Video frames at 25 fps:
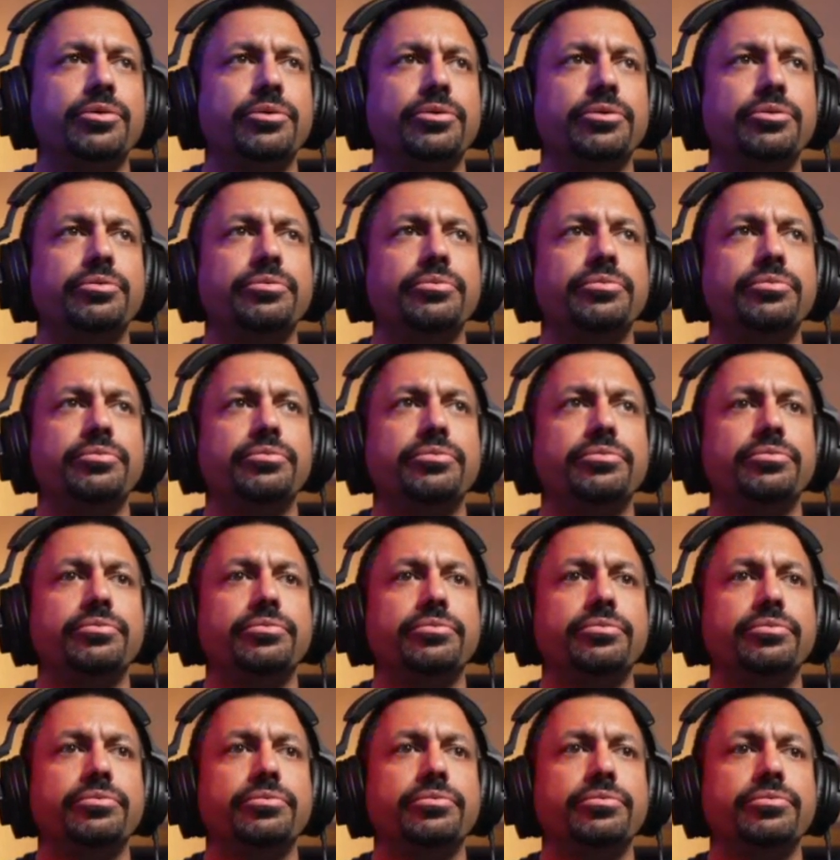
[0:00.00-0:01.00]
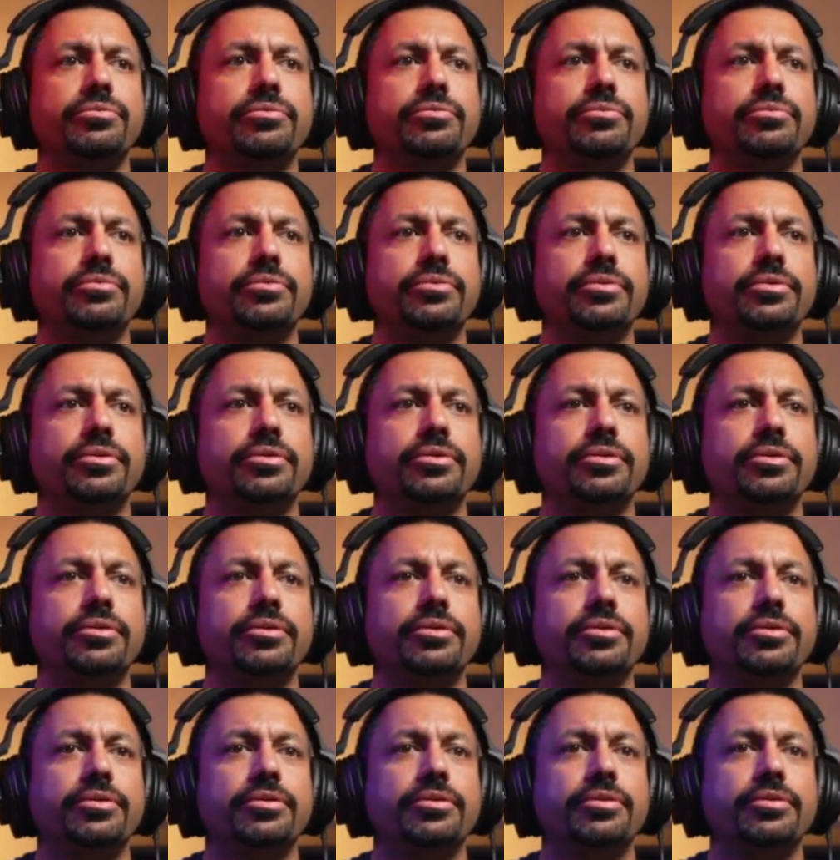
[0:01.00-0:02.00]

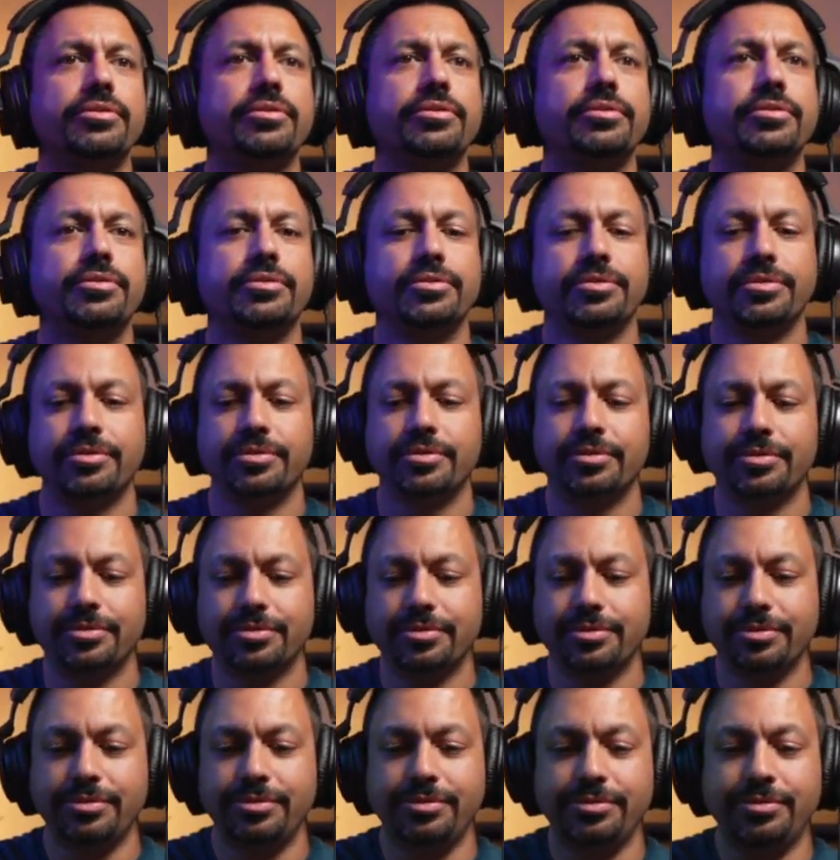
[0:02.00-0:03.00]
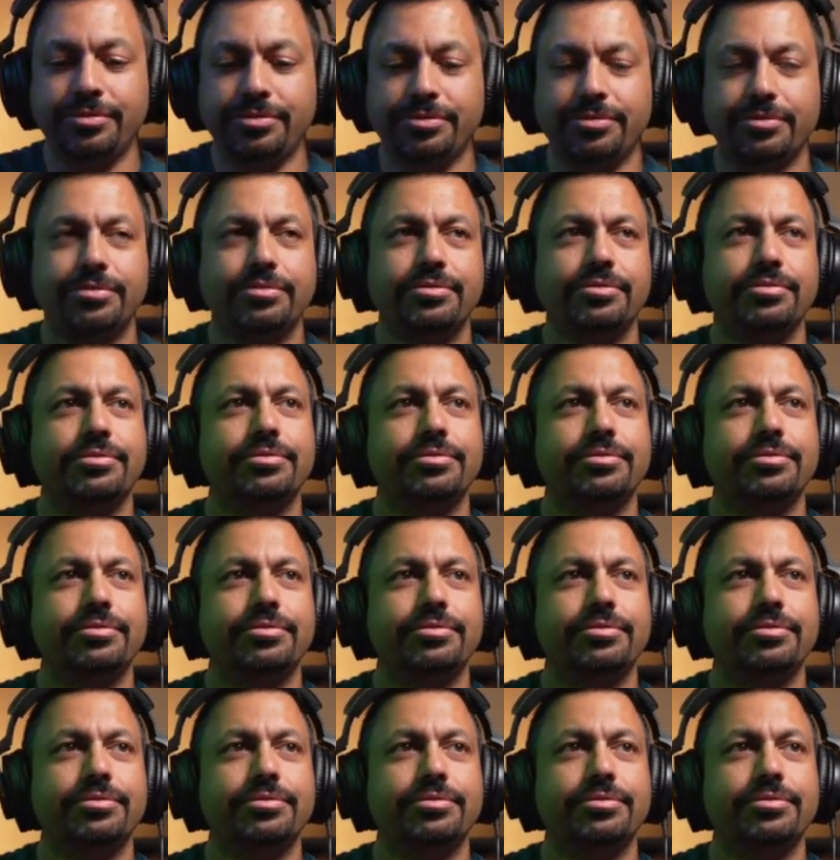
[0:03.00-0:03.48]
This person isn't speaking.